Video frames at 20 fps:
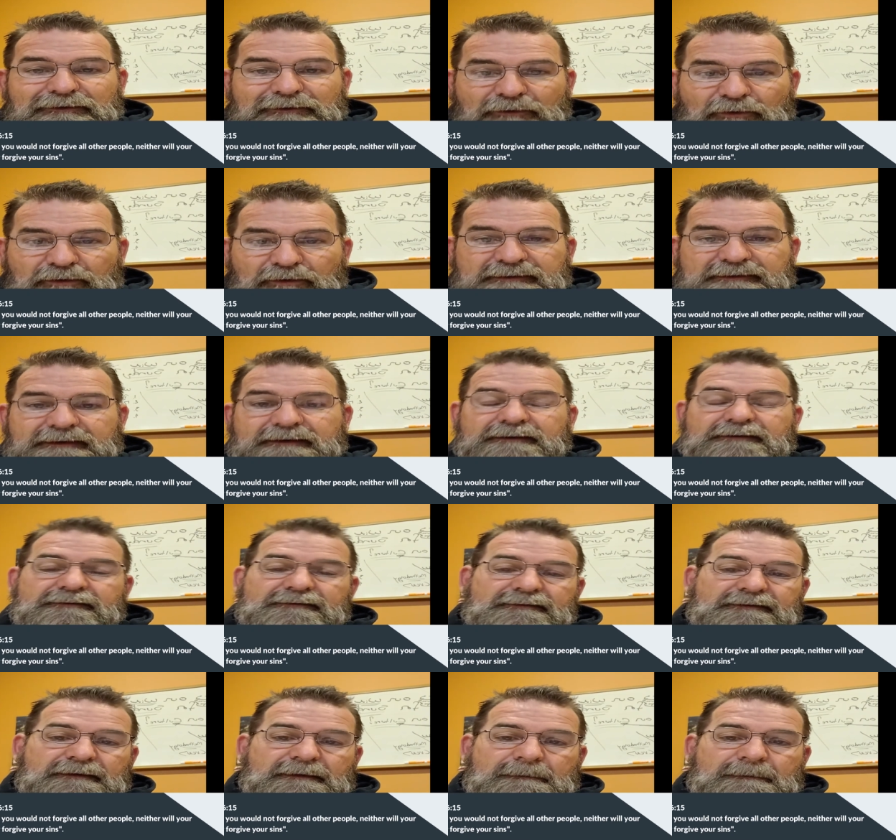your
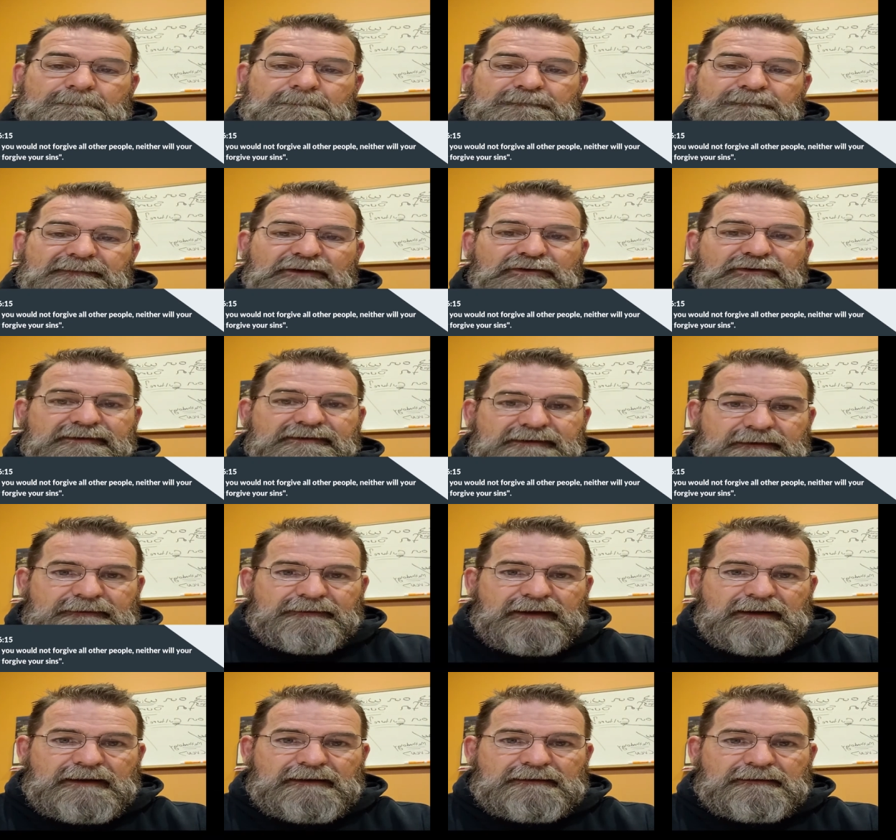sins. Did you see
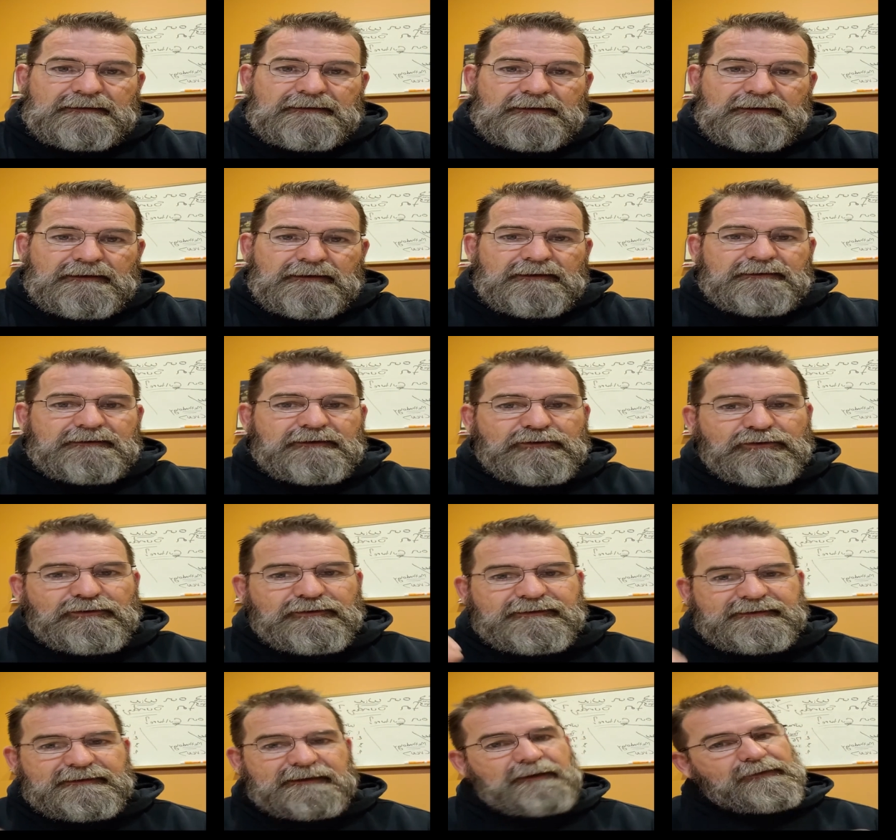that? Did you
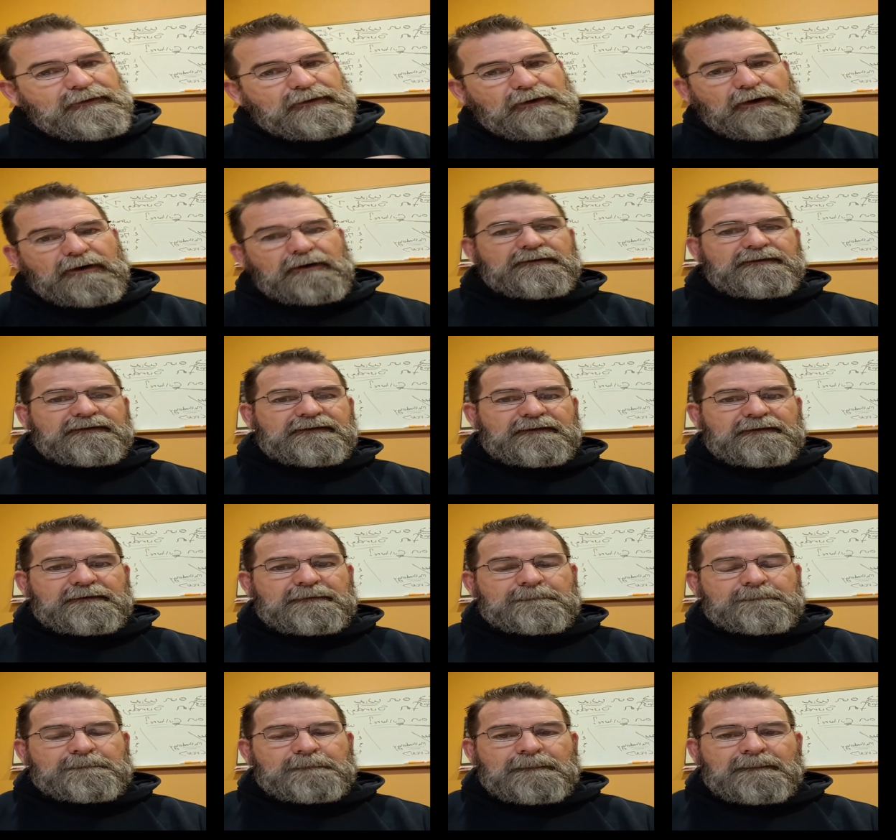see the curse?
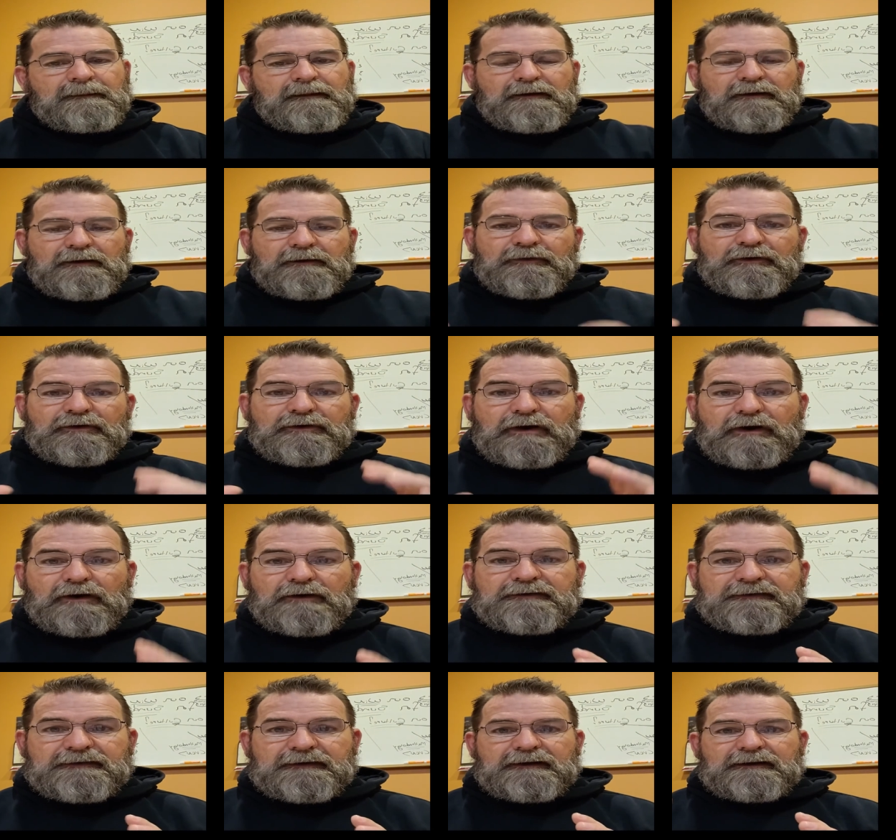The
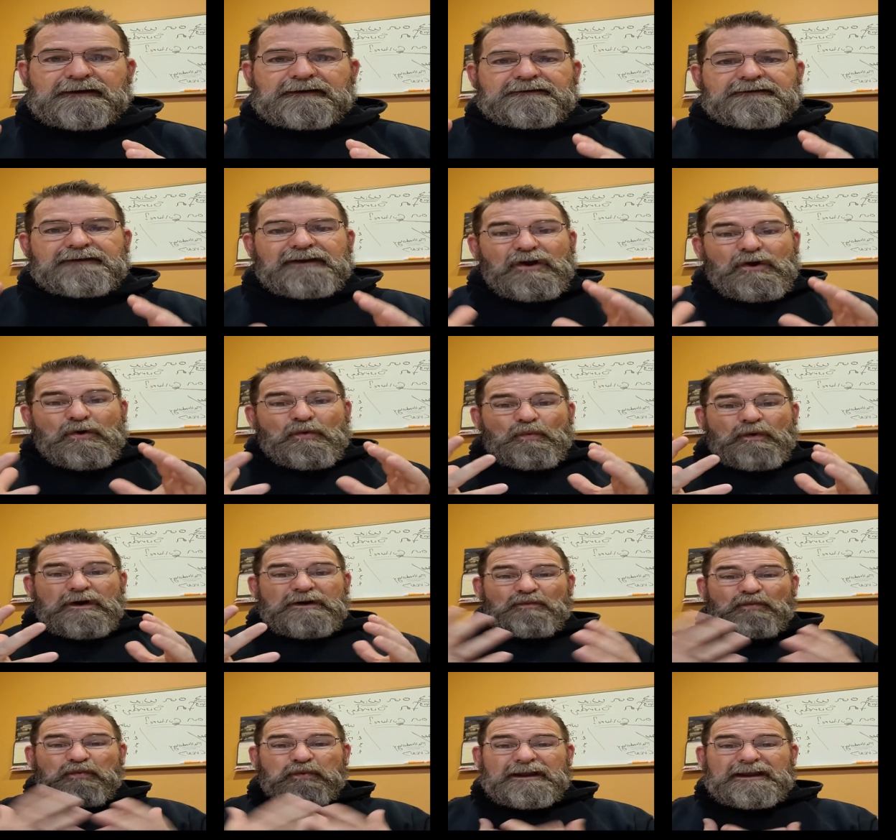curse is
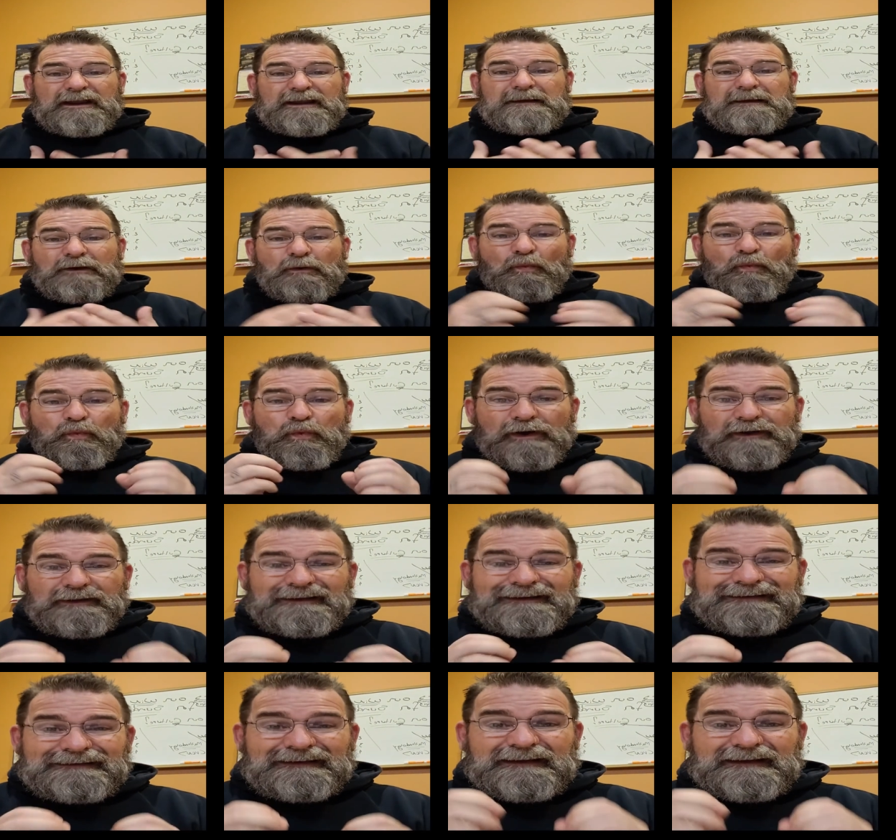when we
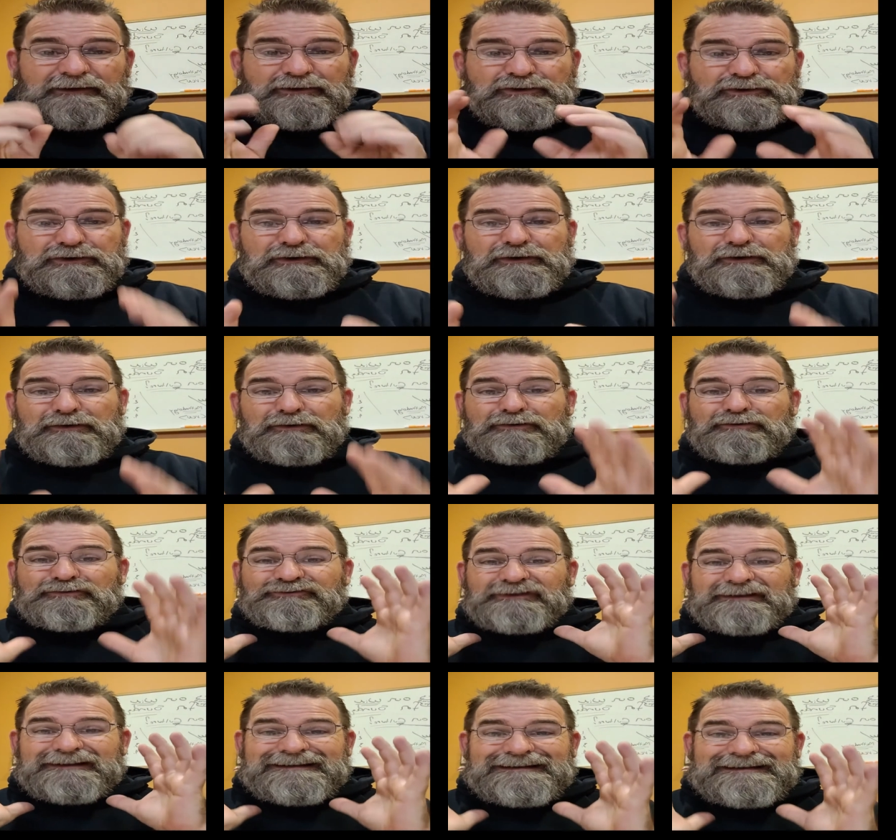willingly
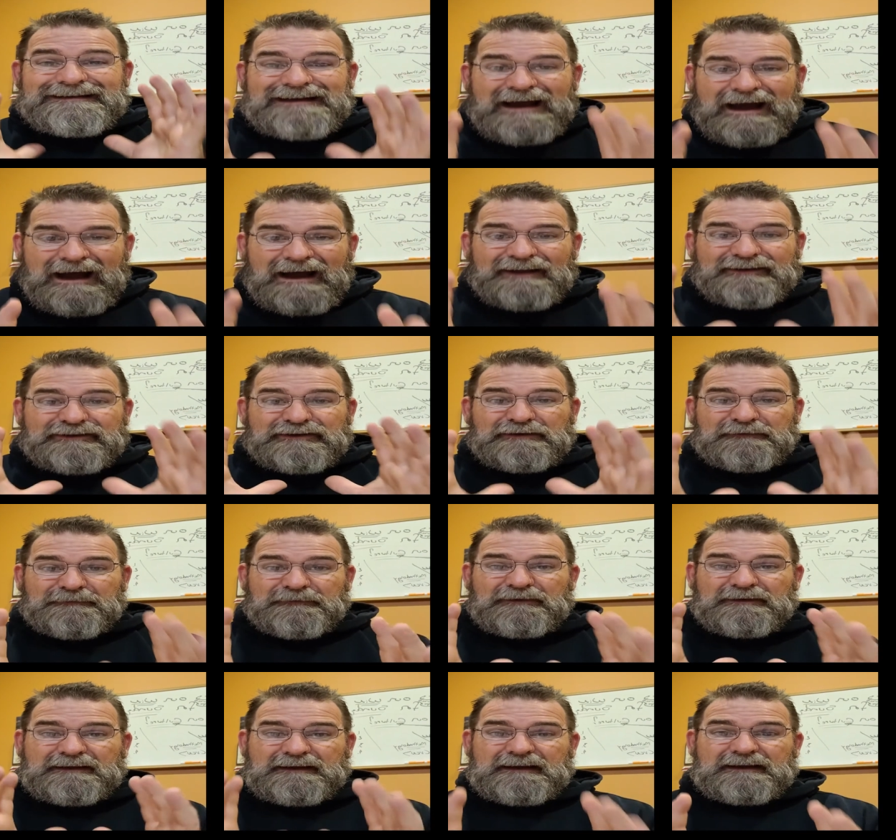choose not to
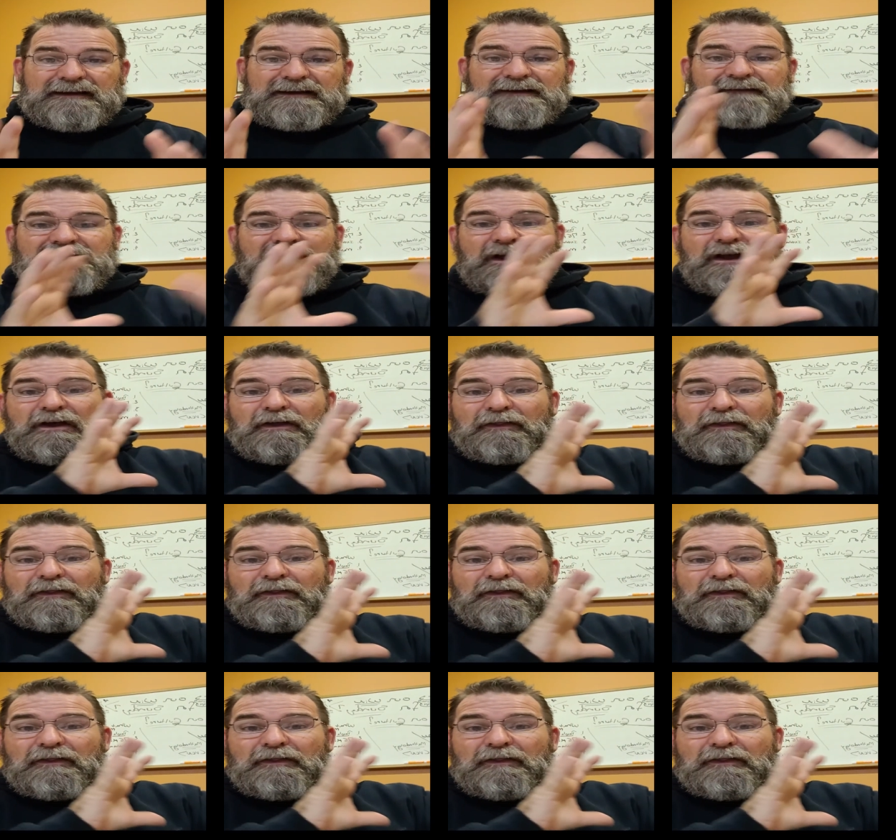forgive